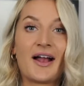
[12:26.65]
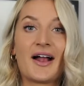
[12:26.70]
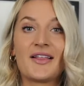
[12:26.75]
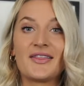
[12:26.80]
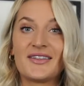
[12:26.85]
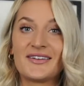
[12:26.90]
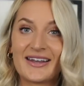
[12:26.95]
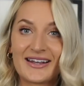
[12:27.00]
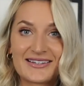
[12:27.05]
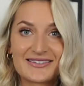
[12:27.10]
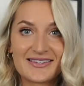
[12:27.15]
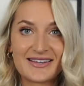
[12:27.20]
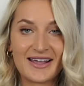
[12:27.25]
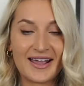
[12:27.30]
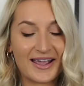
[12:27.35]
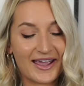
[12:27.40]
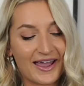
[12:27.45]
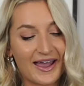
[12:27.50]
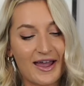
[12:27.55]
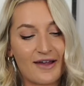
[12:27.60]
The next thing I
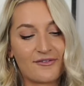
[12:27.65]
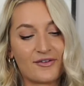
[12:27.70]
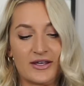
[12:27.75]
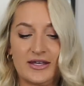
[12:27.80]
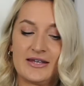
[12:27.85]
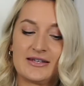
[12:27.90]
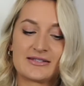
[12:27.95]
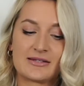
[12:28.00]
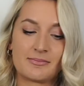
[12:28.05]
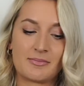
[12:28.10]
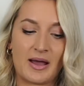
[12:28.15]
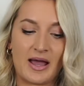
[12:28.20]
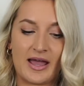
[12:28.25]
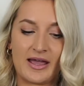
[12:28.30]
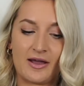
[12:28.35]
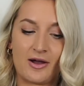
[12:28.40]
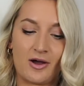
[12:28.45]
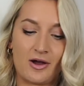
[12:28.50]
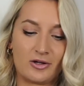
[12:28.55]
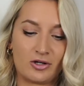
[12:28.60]
have is
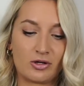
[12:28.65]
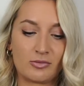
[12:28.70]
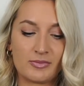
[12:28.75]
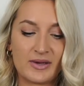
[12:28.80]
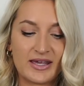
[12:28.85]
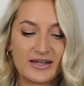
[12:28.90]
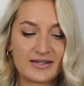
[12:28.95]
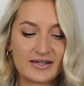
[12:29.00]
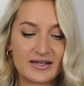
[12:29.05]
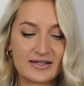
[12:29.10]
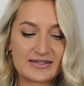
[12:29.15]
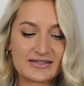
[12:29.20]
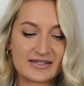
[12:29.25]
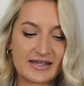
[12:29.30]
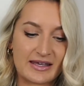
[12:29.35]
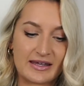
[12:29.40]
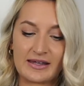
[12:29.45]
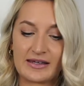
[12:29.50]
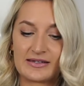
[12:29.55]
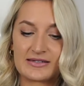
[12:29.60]
my auto maintenance,
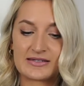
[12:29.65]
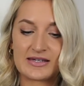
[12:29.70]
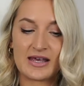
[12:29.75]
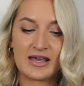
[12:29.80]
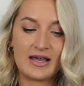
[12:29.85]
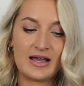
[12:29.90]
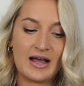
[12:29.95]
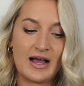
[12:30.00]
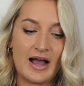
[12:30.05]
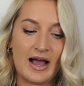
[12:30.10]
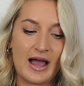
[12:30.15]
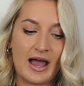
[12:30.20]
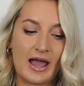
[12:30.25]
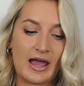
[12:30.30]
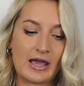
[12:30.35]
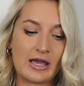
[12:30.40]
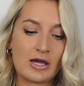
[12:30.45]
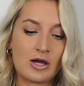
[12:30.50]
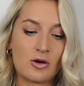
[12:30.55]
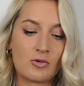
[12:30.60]
and
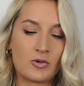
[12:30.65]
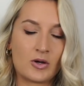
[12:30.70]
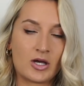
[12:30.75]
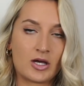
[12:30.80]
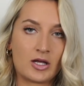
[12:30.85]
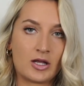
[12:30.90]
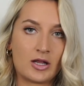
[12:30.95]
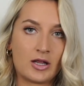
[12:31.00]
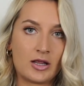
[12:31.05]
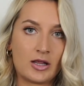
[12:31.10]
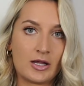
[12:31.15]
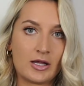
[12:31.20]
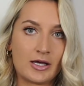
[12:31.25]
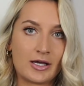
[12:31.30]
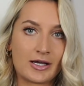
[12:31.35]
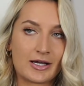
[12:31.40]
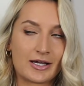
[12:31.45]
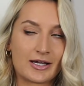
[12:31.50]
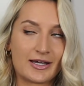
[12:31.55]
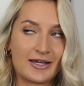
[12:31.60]
I
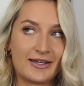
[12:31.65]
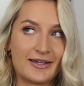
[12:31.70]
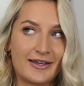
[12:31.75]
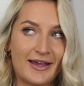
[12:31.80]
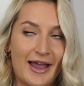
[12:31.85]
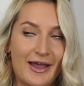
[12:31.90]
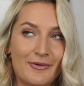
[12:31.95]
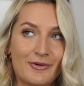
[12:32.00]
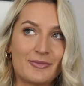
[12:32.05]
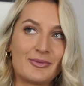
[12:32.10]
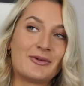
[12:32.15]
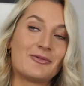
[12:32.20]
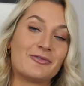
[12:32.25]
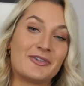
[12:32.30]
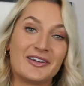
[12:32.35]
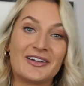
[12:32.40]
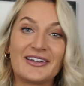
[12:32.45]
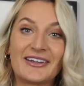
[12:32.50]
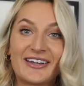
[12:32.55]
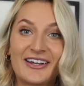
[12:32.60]
will be
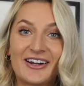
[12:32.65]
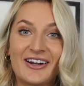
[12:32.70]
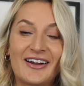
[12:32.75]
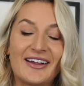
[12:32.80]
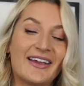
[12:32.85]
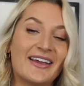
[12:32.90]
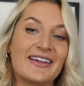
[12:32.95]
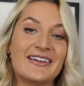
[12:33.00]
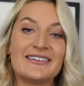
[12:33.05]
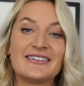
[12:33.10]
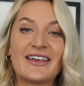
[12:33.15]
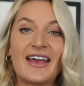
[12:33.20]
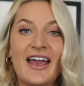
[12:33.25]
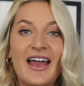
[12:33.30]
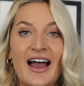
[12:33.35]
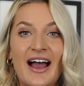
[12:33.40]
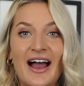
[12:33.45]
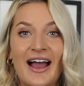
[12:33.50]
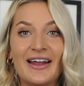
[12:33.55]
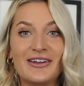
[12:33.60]
real here, and
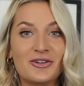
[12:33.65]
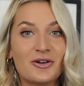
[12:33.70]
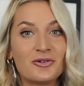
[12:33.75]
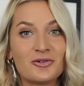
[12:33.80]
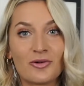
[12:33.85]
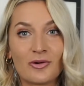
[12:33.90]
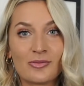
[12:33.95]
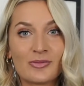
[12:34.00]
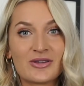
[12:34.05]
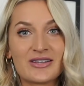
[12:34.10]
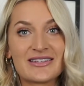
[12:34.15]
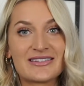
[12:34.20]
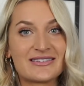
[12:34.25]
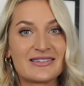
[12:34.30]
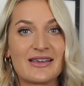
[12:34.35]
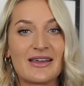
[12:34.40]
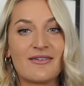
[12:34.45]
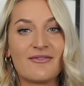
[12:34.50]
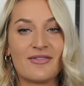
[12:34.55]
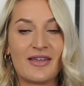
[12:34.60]
I don't normally
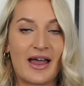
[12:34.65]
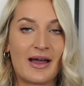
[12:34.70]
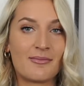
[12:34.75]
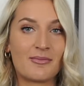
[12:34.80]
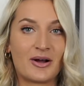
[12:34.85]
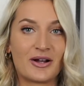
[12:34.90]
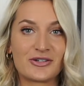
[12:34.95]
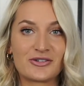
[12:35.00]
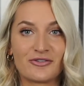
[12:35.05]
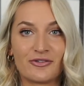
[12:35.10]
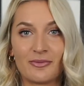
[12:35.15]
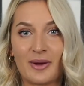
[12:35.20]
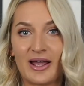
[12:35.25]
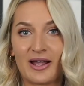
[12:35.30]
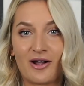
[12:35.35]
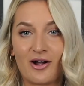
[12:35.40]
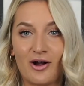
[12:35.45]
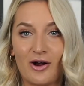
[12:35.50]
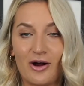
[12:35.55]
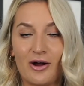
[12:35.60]
save that much for my
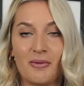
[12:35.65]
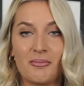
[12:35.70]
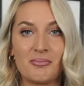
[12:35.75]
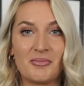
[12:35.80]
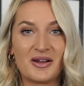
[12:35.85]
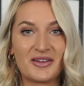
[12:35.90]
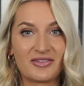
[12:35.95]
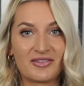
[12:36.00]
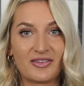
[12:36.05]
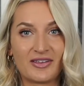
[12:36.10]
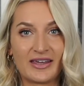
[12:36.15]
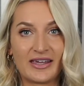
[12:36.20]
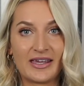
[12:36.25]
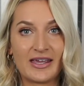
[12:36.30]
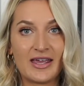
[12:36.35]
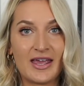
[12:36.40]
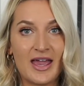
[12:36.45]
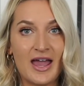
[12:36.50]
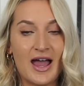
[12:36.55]
car monthly,